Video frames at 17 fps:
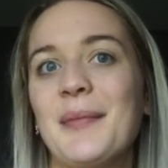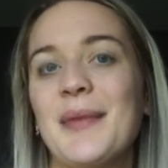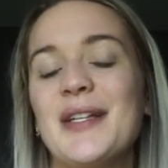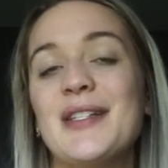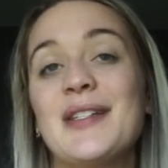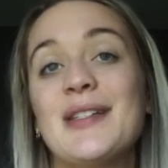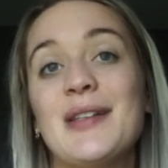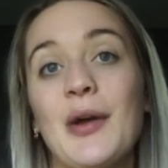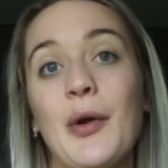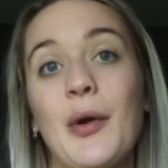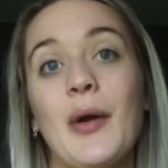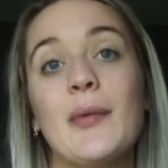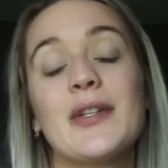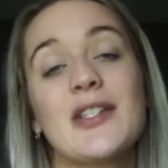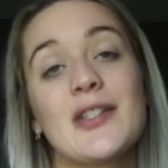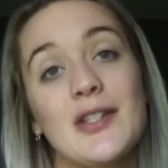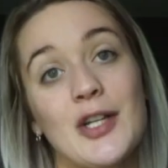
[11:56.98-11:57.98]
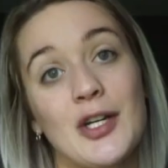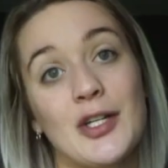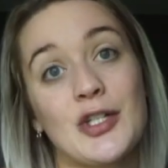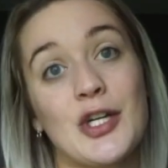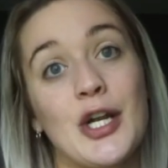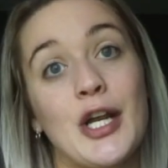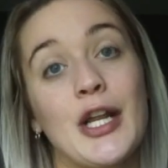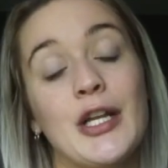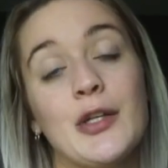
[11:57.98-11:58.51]
So I went to the
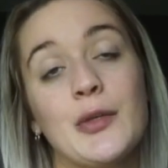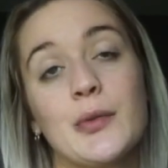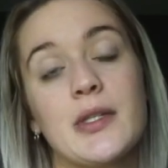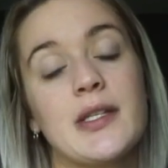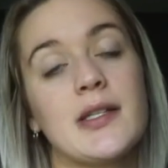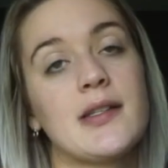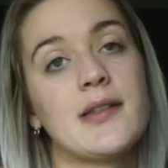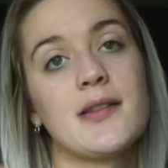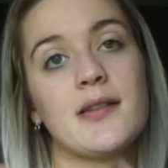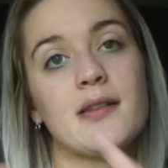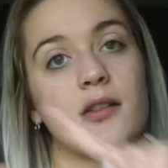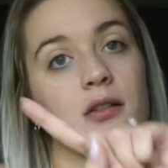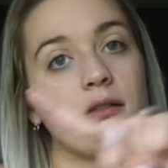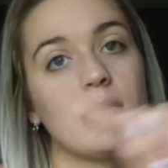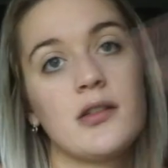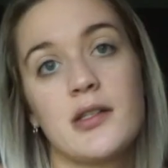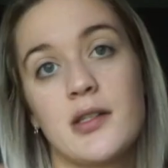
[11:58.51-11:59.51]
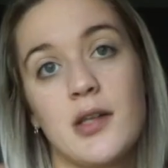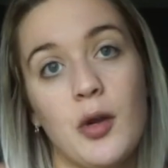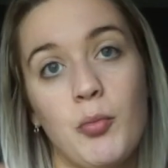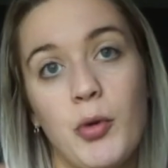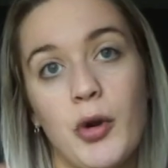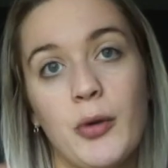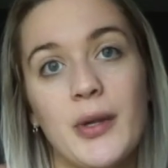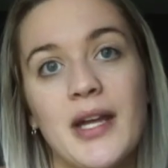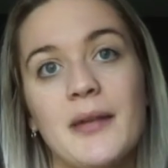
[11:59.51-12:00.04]
doctor and it was so
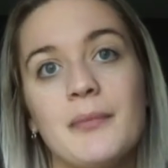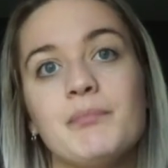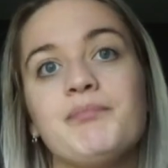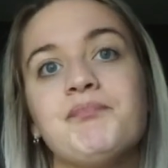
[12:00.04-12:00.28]
broken.